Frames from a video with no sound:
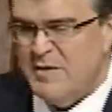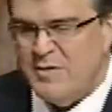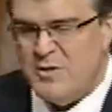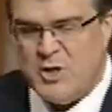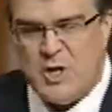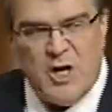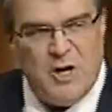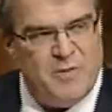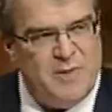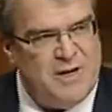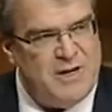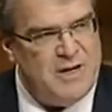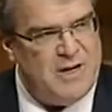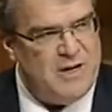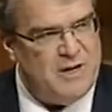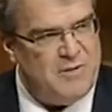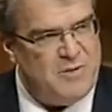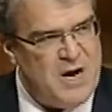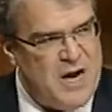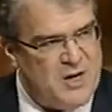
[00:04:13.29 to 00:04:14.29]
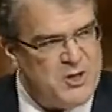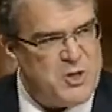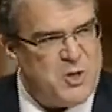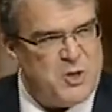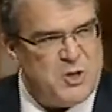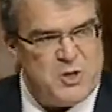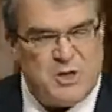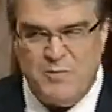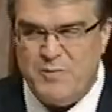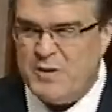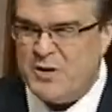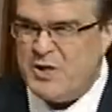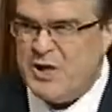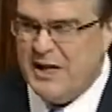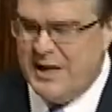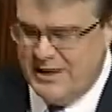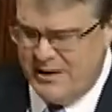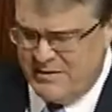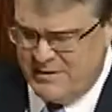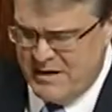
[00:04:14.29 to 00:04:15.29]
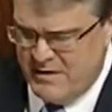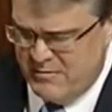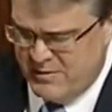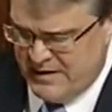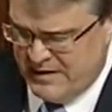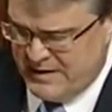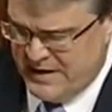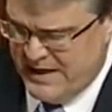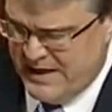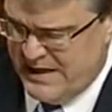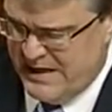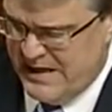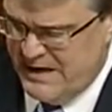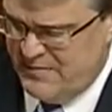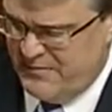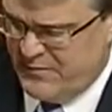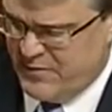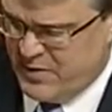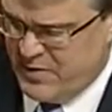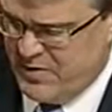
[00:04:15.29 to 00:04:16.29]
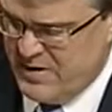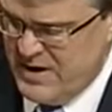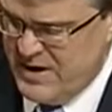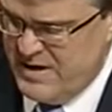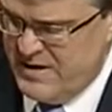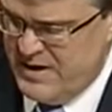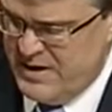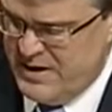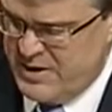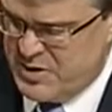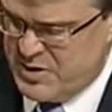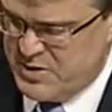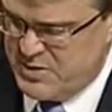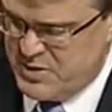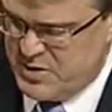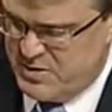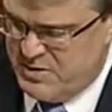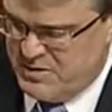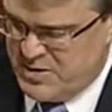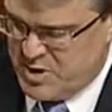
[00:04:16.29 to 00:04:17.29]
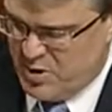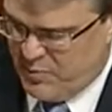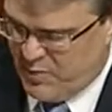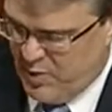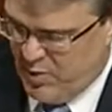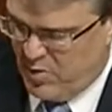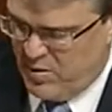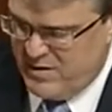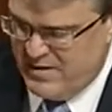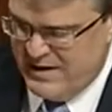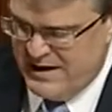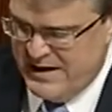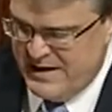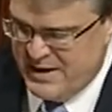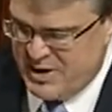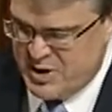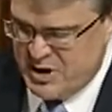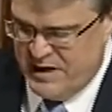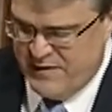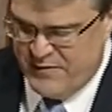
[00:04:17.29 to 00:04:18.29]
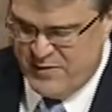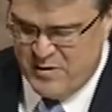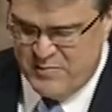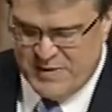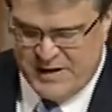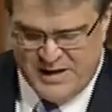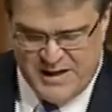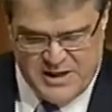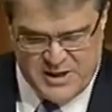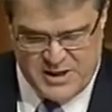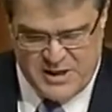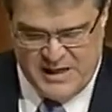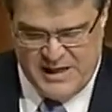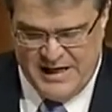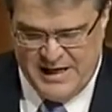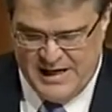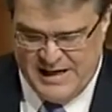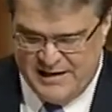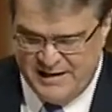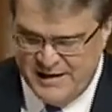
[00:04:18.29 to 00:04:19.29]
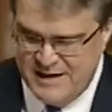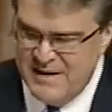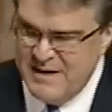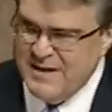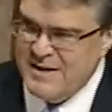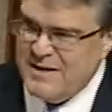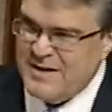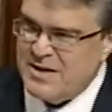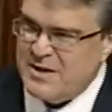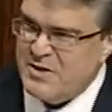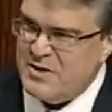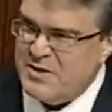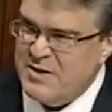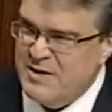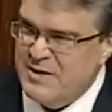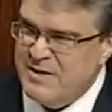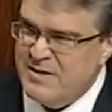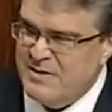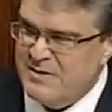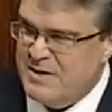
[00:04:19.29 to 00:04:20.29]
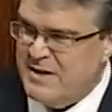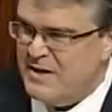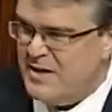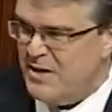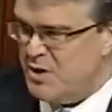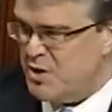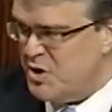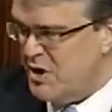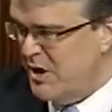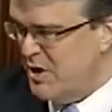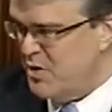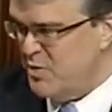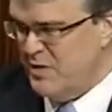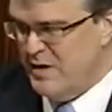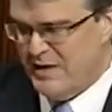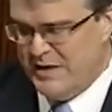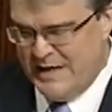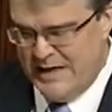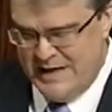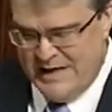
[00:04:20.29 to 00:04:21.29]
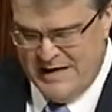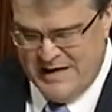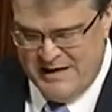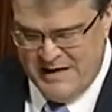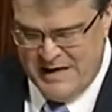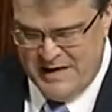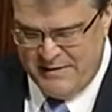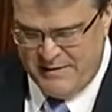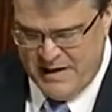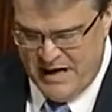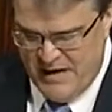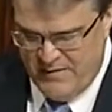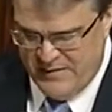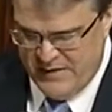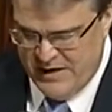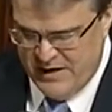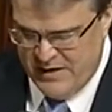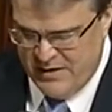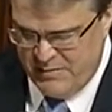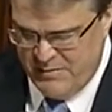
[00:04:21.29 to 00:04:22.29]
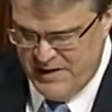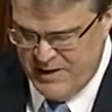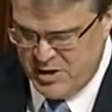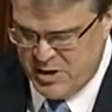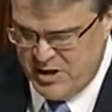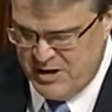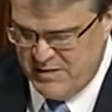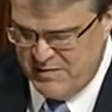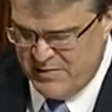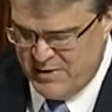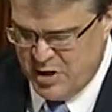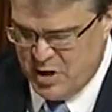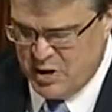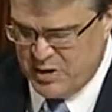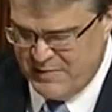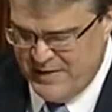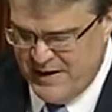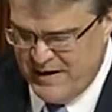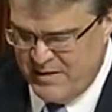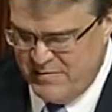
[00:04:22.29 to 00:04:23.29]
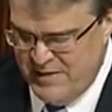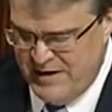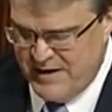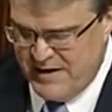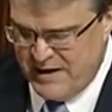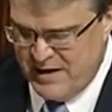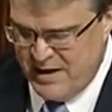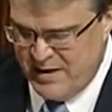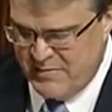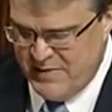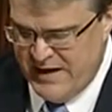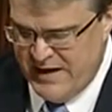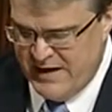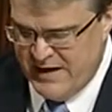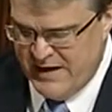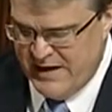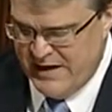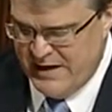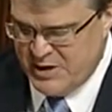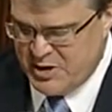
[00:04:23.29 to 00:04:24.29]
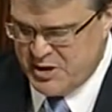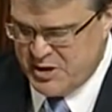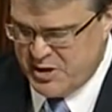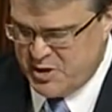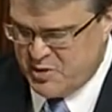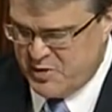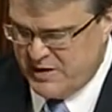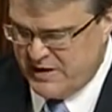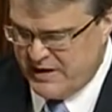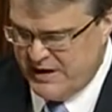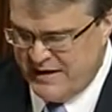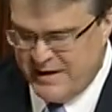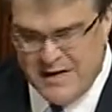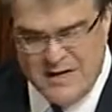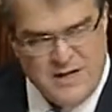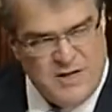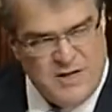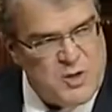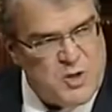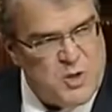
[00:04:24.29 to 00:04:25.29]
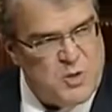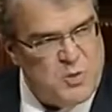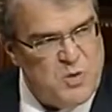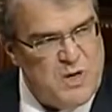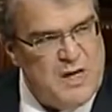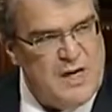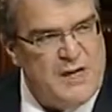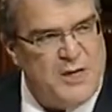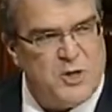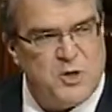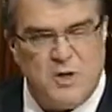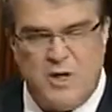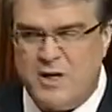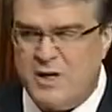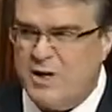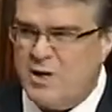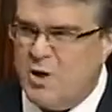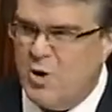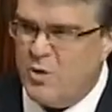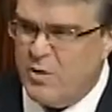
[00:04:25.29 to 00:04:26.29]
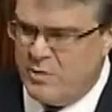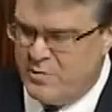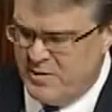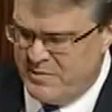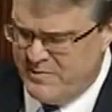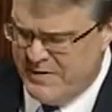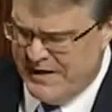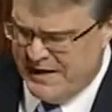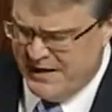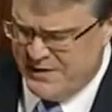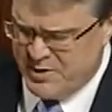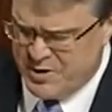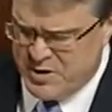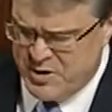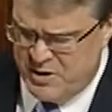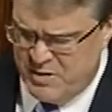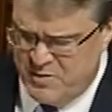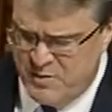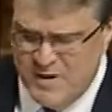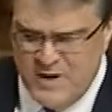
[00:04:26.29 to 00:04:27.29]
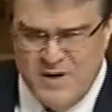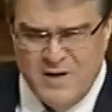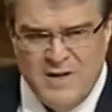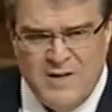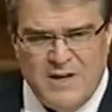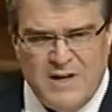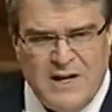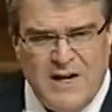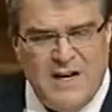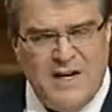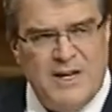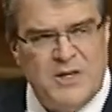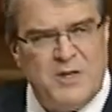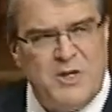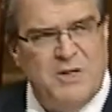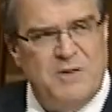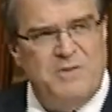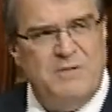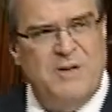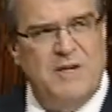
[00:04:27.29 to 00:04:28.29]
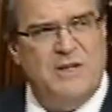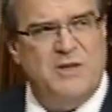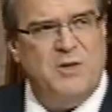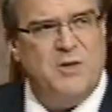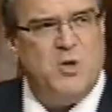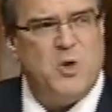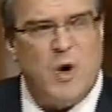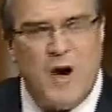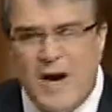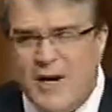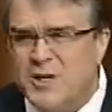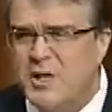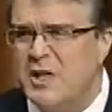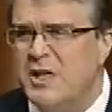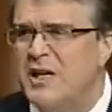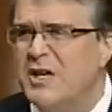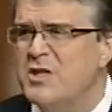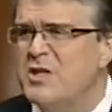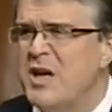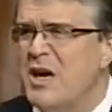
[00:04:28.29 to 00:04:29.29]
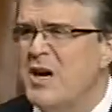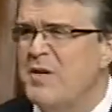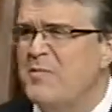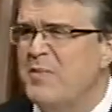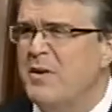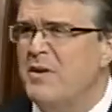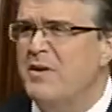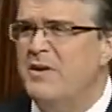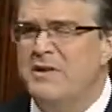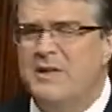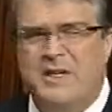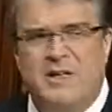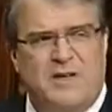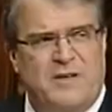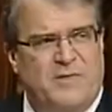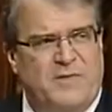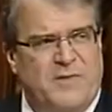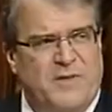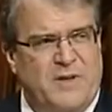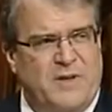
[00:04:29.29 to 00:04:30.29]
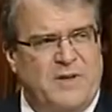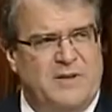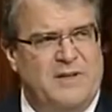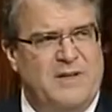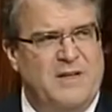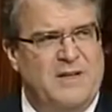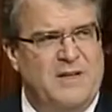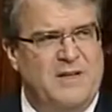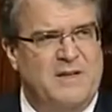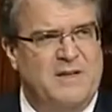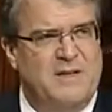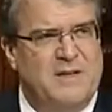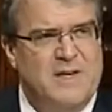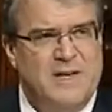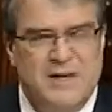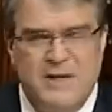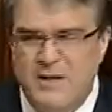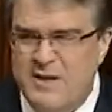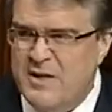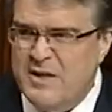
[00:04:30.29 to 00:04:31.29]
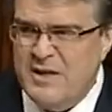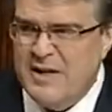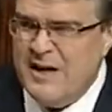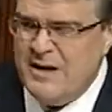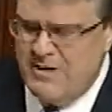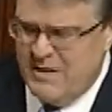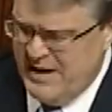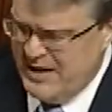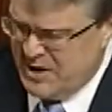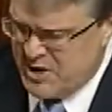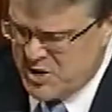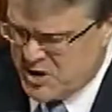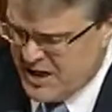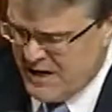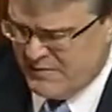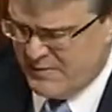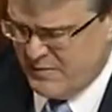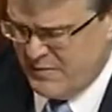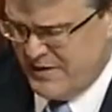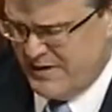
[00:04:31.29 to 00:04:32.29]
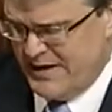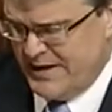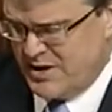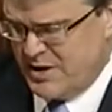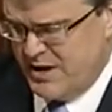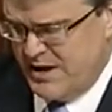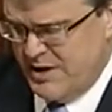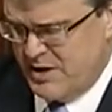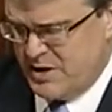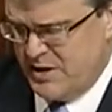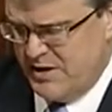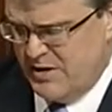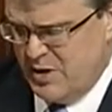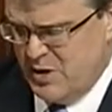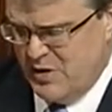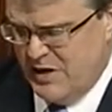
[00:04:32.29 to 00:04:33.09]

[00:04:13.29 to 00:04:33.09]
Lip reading: Chairman Rogers, in particular, I want to thank him for his support in this effort, because he had a constituent that I'm confident he'll mention and talk about in a minute, a young man in his district that really struck a chord with me, and there's no it's a tragic example of how unacceptable this is.